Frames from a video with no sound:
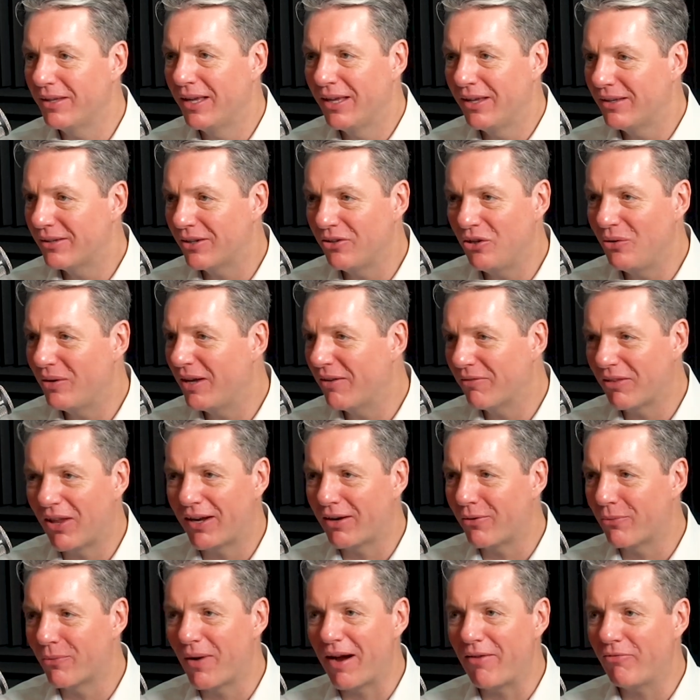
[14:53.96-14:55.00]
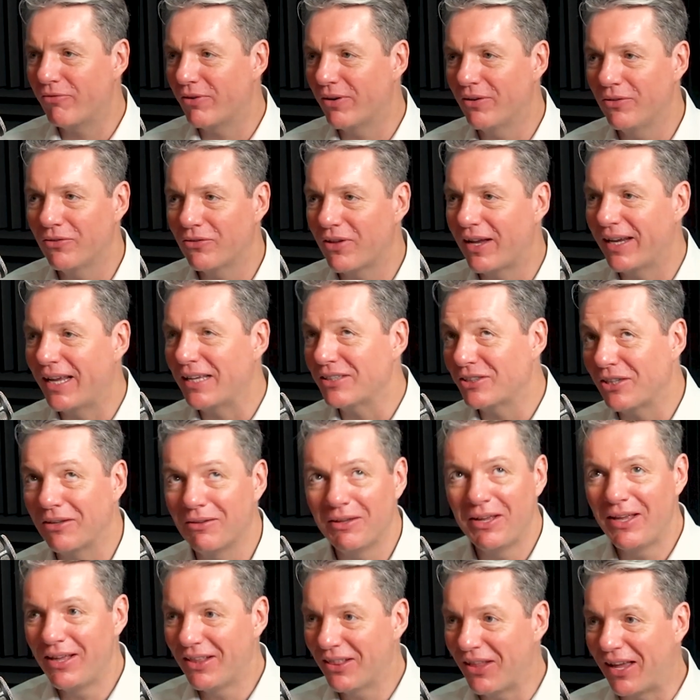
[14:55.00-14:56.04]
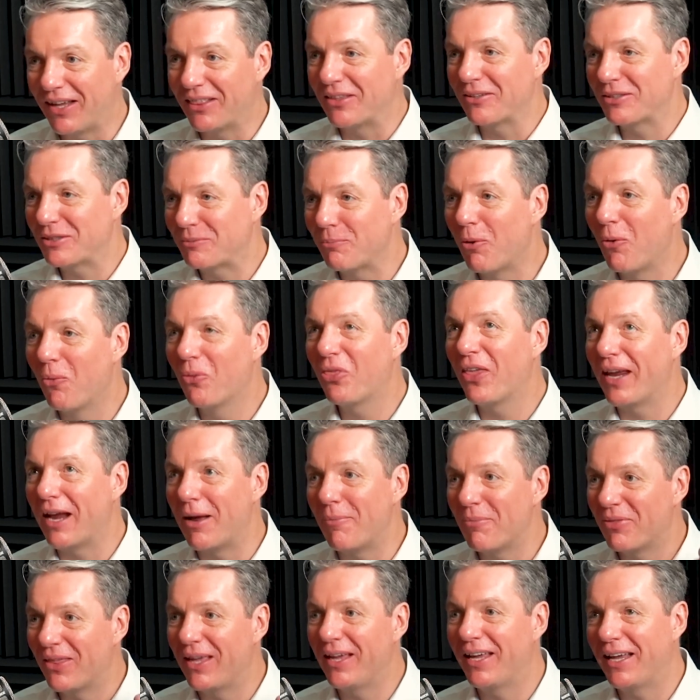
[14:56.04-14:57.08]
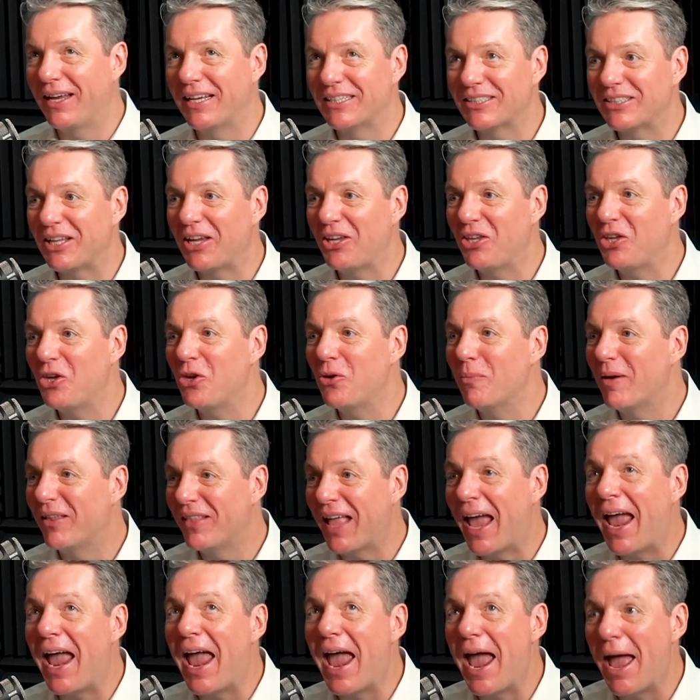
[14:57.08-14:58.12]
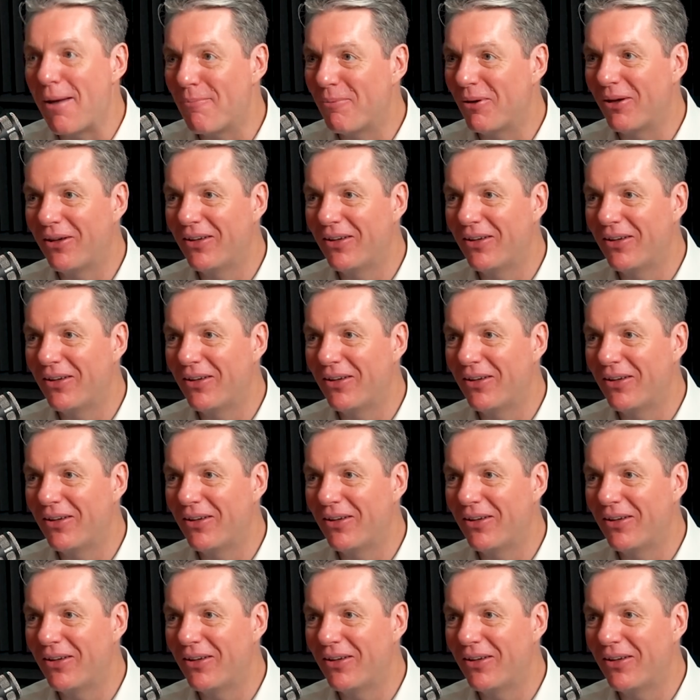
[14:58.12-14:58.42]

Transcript: can you give like a reference? I guess like the small thing I'm thinking is the human hair, but